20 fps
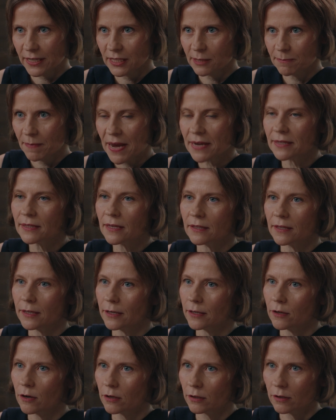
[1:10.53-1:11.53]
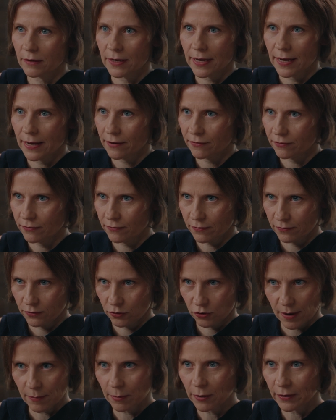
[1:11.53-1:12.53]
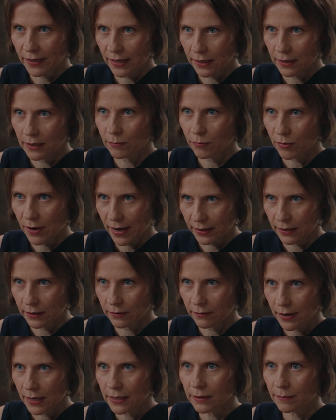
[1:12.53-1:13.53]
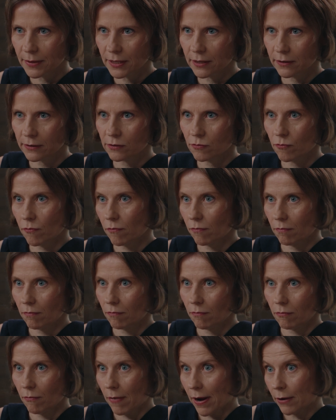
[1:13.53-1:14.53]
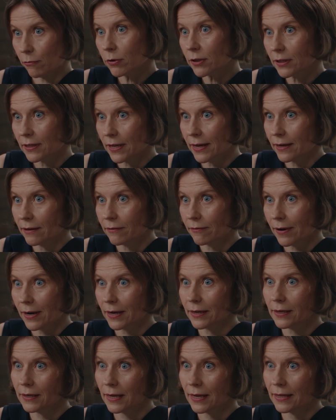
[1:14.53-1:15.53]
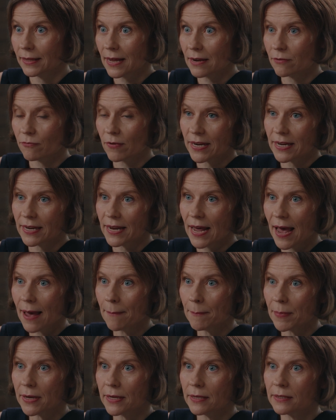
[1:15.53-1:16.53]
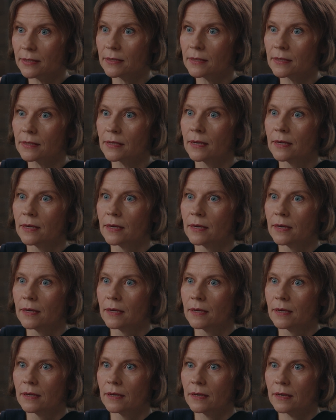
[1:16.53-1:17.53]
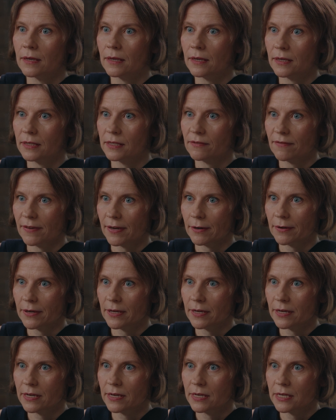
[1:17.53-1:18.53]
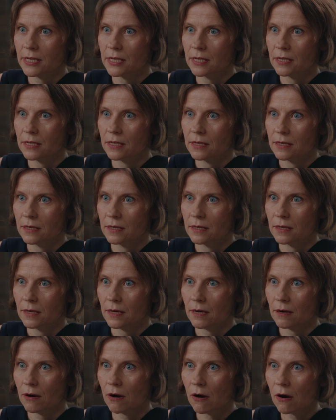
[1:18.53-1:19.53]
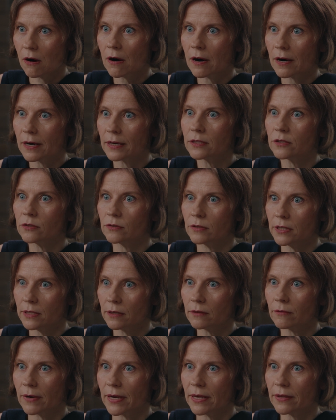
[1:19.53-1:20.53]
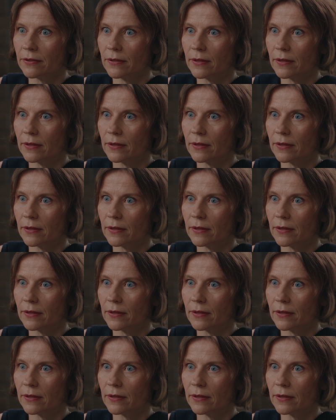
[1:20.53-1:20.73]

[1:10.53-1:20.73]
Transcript: expect that they're not going to have trouble getting pregnant, right? Because why would they, right? And then when it happens, it is very hard to deal with.